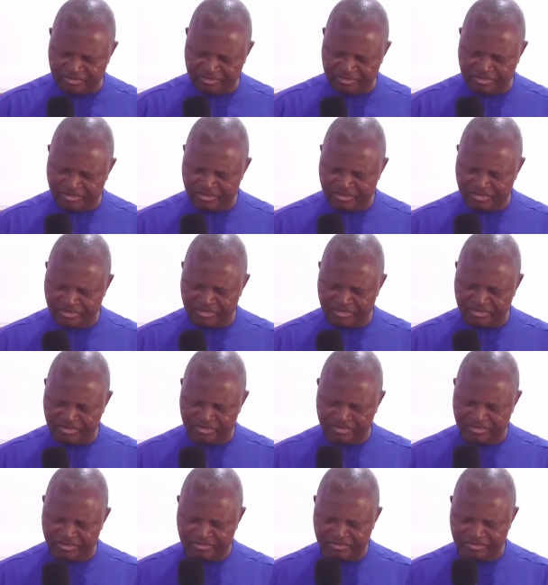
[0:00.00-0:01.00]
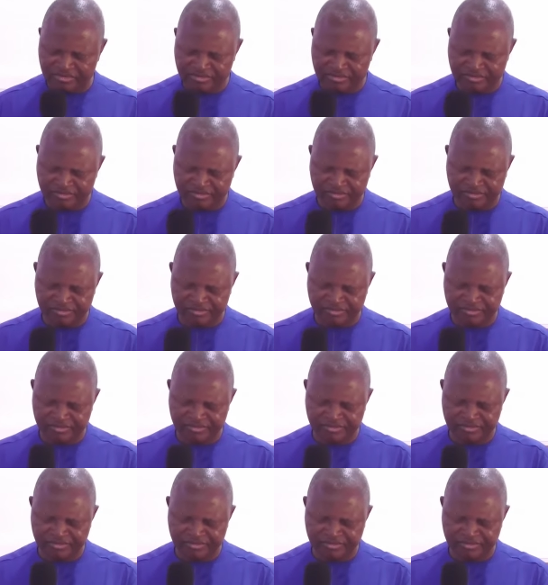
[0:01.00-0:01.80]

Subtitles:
No one is speaking in this clip.